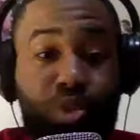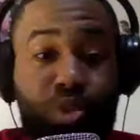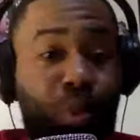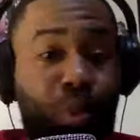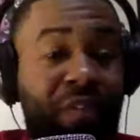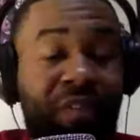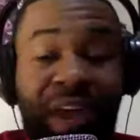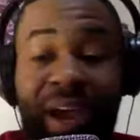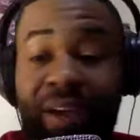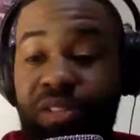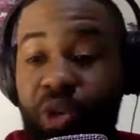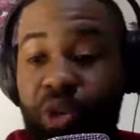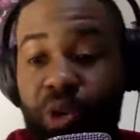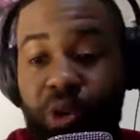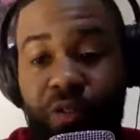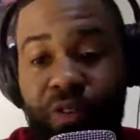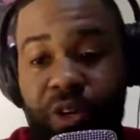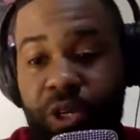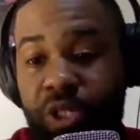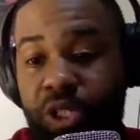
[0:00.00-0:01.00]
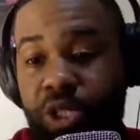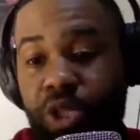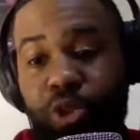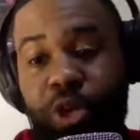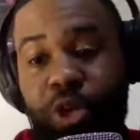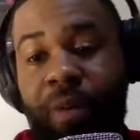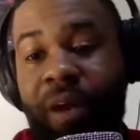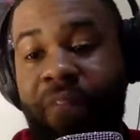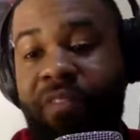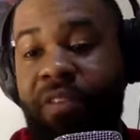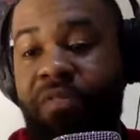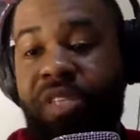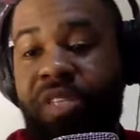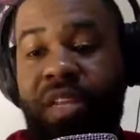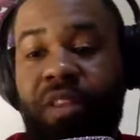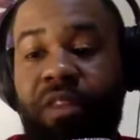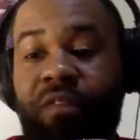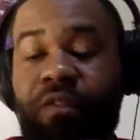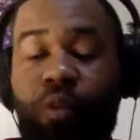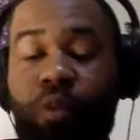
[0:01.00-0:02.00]
25 turnovers, trail by
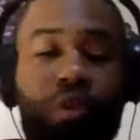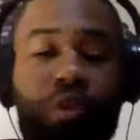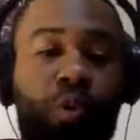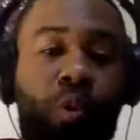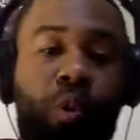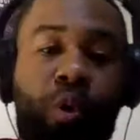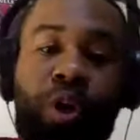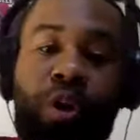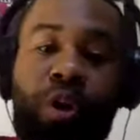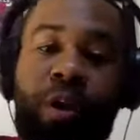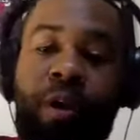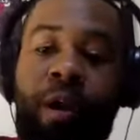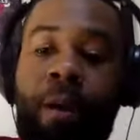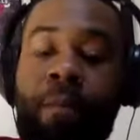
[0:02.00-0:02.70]
15 in the fourth quarter.